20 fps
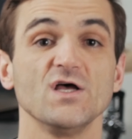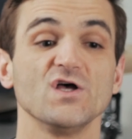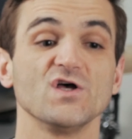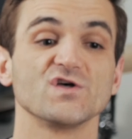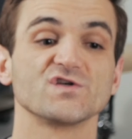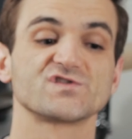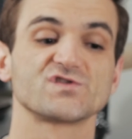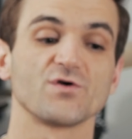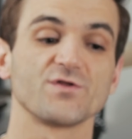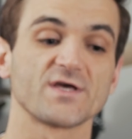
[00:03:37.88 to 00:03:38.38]

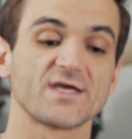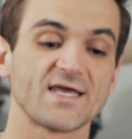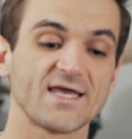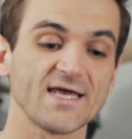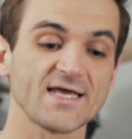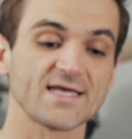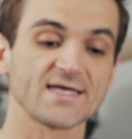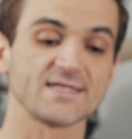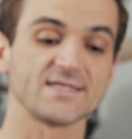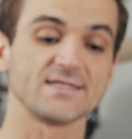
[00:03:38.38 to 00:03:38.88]
So the
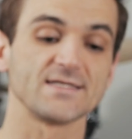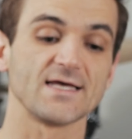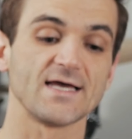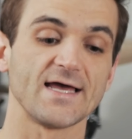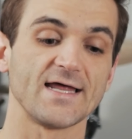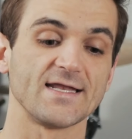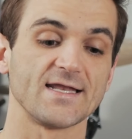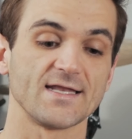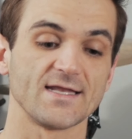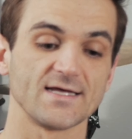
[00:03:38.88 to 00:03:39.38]
kick
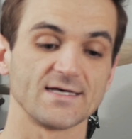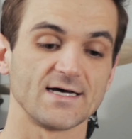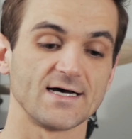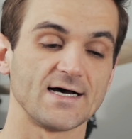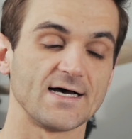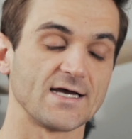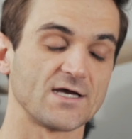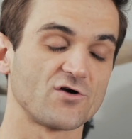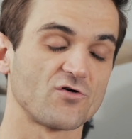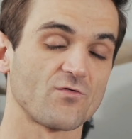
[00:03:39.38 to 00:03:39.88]
and
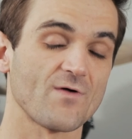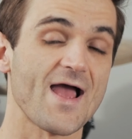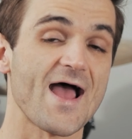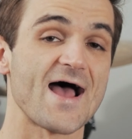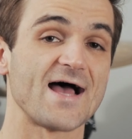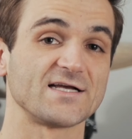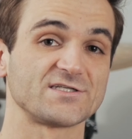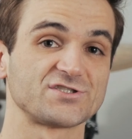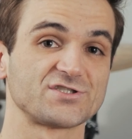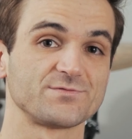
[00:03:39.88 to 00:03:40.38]

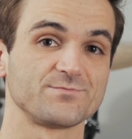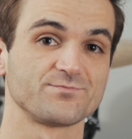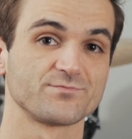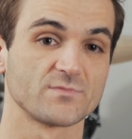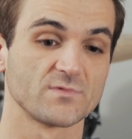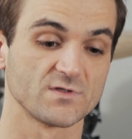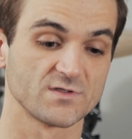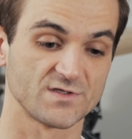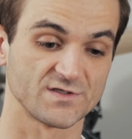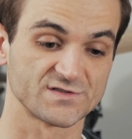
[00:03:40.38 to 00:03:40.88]
crash
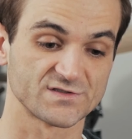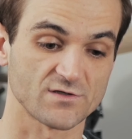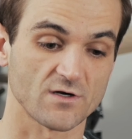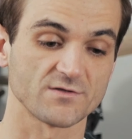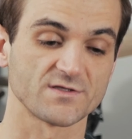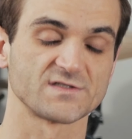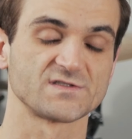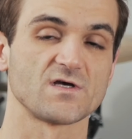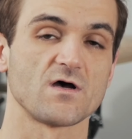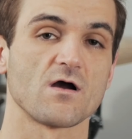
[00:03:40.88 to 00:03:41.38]
to start
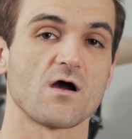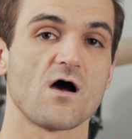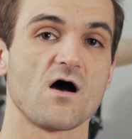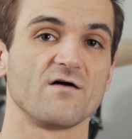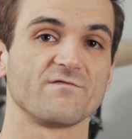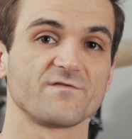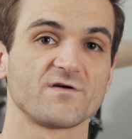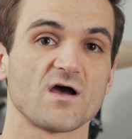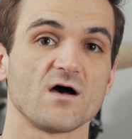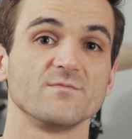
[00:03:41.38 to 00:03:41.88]
the song
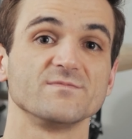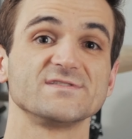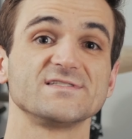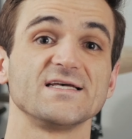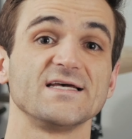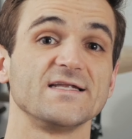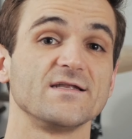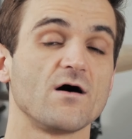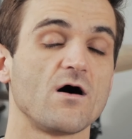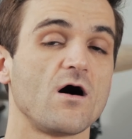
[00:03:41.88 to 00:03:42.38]
off comes
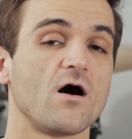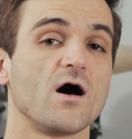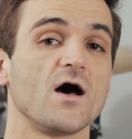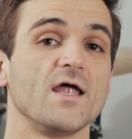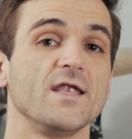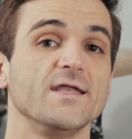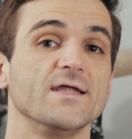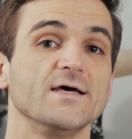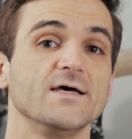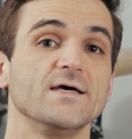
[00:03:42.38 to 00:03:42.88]
in
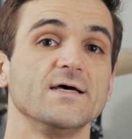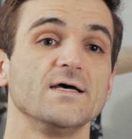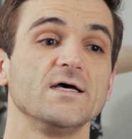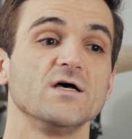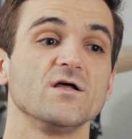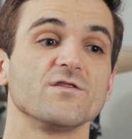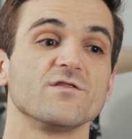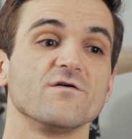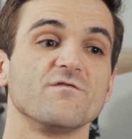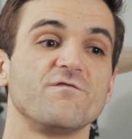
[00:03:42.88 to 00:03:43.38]
on
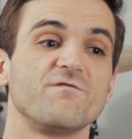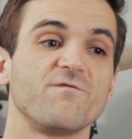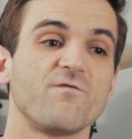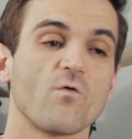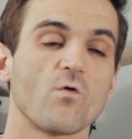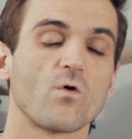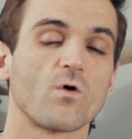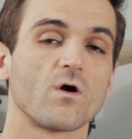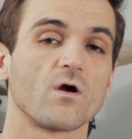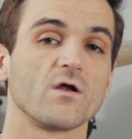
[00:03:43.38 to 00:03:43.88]
the
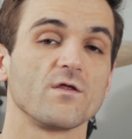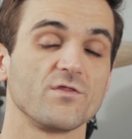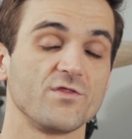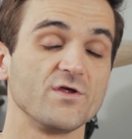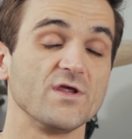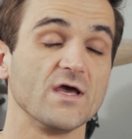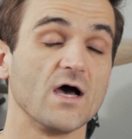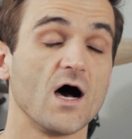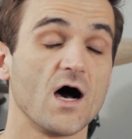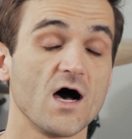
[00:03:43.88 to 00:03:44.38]

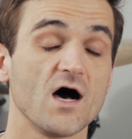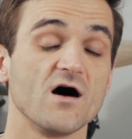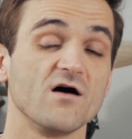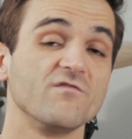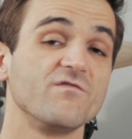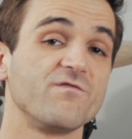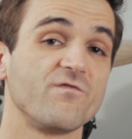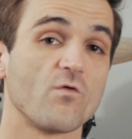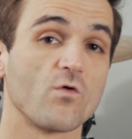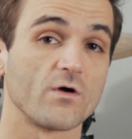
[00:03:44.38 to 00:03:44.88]
of
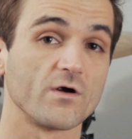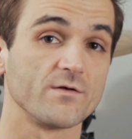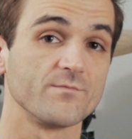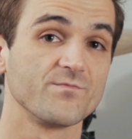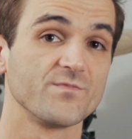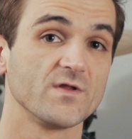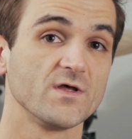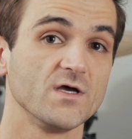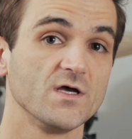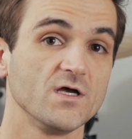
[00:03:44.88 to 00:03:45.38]
4.
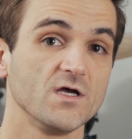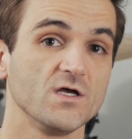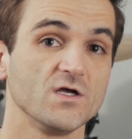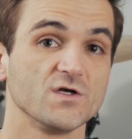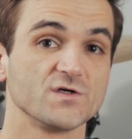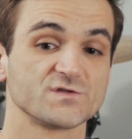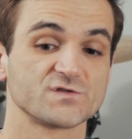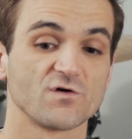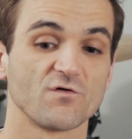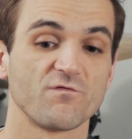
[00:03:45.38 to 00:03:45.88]

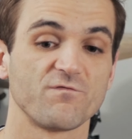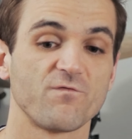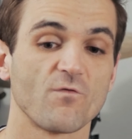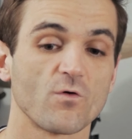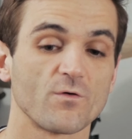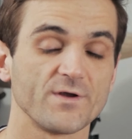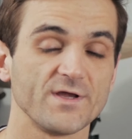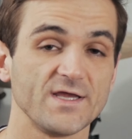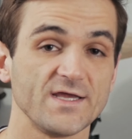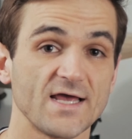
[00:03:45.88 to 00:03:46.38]
So
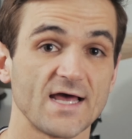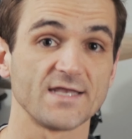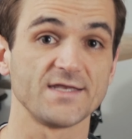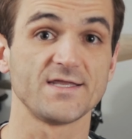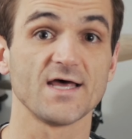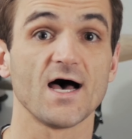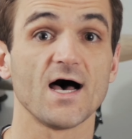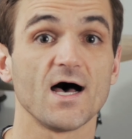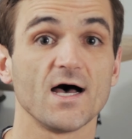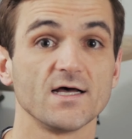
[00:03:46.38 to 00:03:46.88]
4 E and
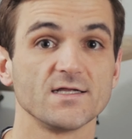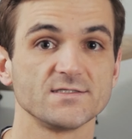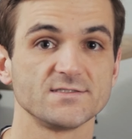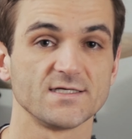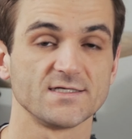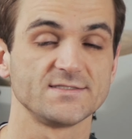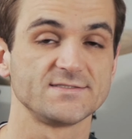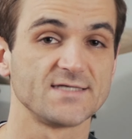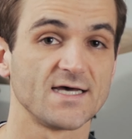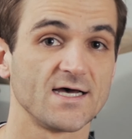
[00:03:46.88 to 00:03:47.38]
da
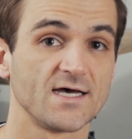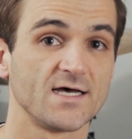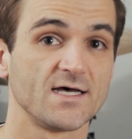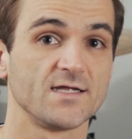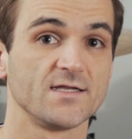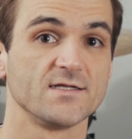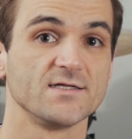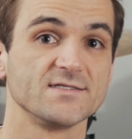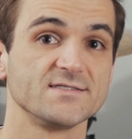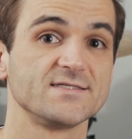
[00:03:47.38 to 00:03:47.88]
da da
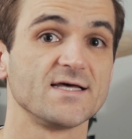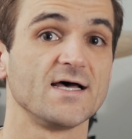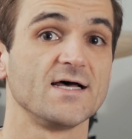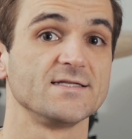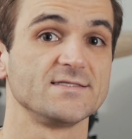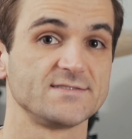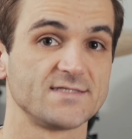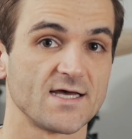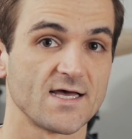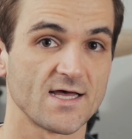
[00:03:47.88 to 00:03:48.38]
da
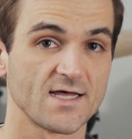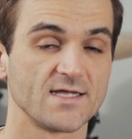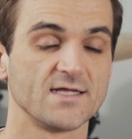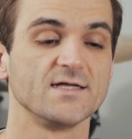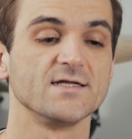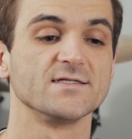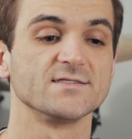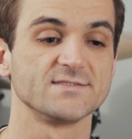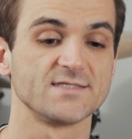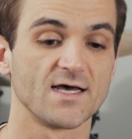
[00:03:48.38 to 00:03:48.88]
da
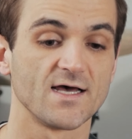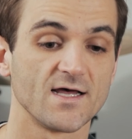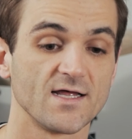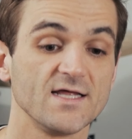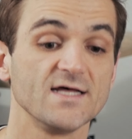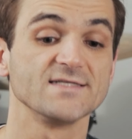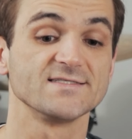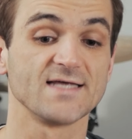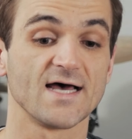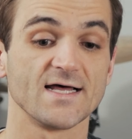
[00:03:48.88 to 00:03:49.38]
da
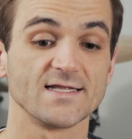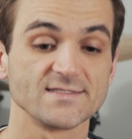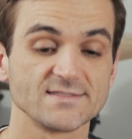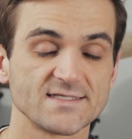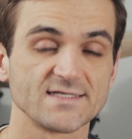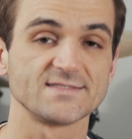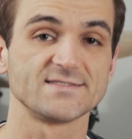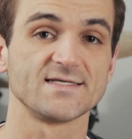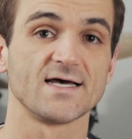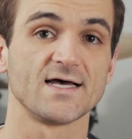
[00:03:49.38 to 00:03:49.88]
da
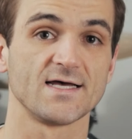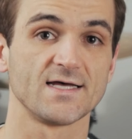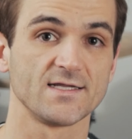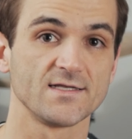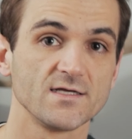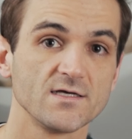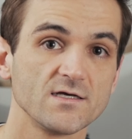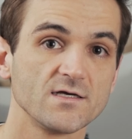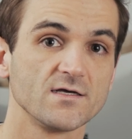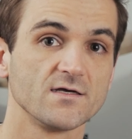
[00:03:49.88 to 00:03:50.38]
da da.
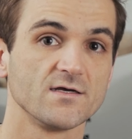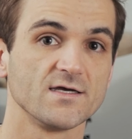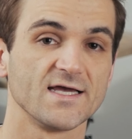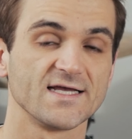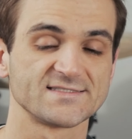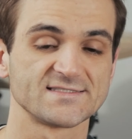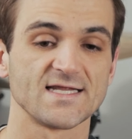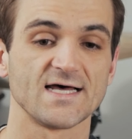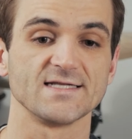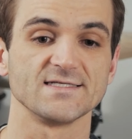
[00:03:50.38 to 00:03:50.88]

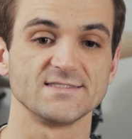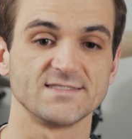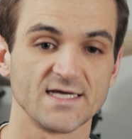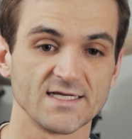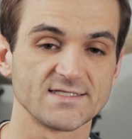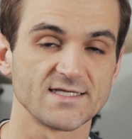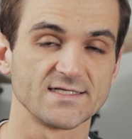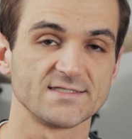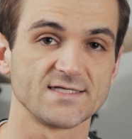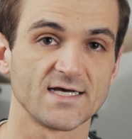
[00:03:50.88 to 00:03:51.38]
It's not da
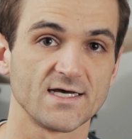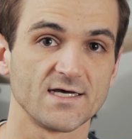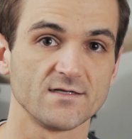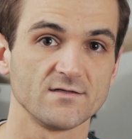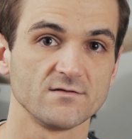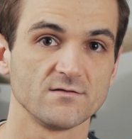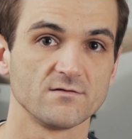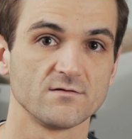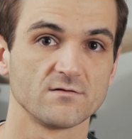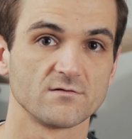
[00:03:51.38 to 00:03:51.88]
da da,
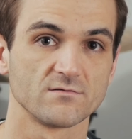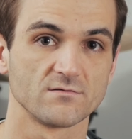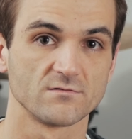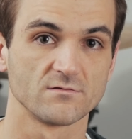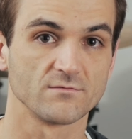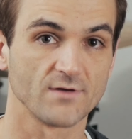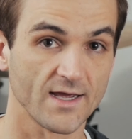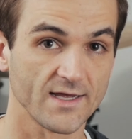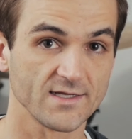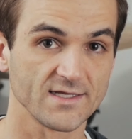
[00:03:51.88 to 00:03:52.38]

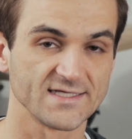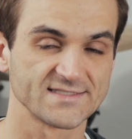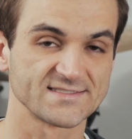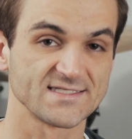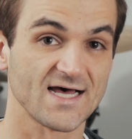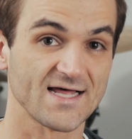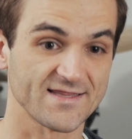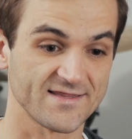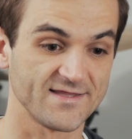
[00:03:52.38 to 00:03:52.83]
right? It's not